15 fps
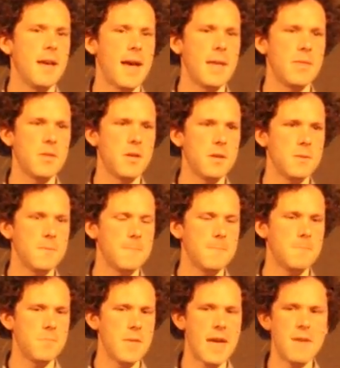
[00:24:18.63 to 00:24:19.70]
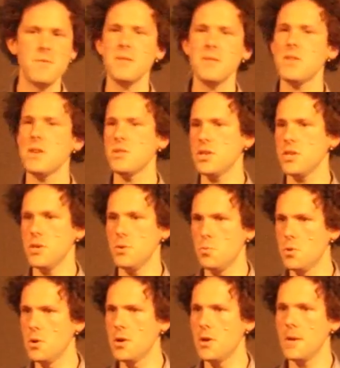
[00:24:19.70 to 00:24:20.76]
and that everything that you
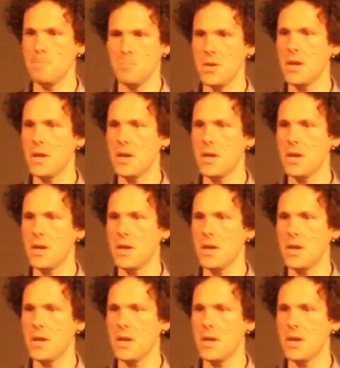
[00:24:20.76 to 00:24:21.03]
were